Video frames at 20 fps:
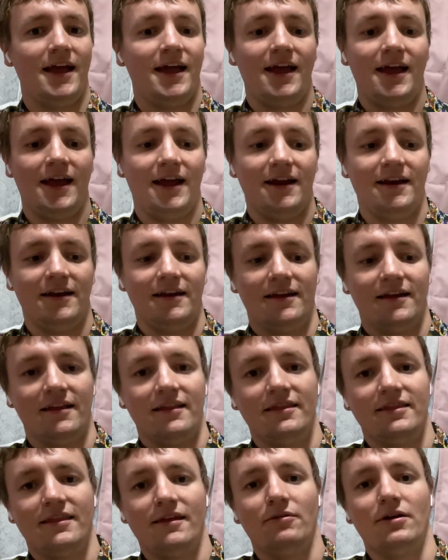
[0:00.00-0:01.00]
And
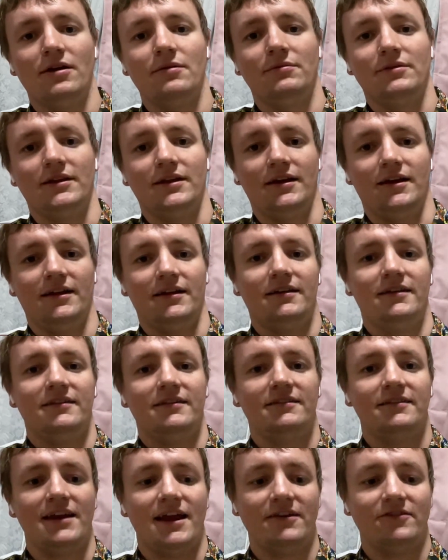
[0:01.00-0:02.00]
they were able to
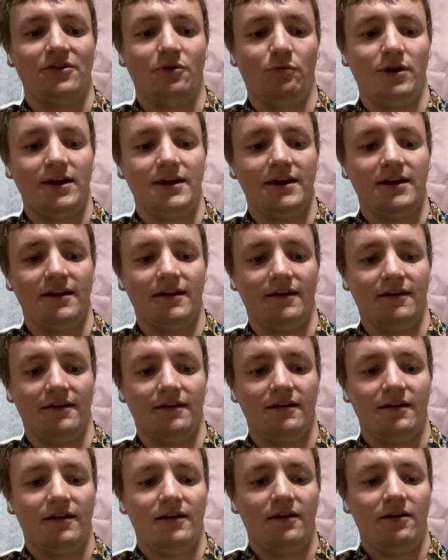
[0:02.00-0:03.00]
snatch a win here
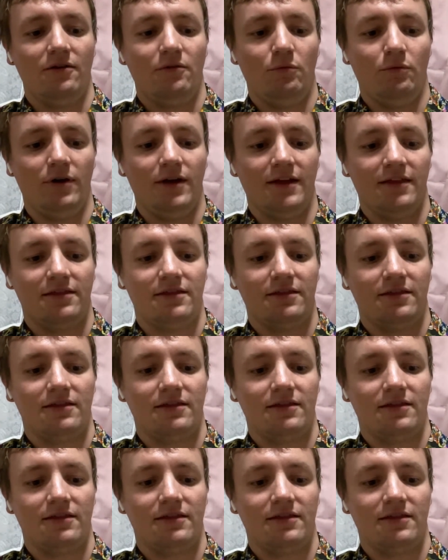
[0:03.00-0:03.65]
with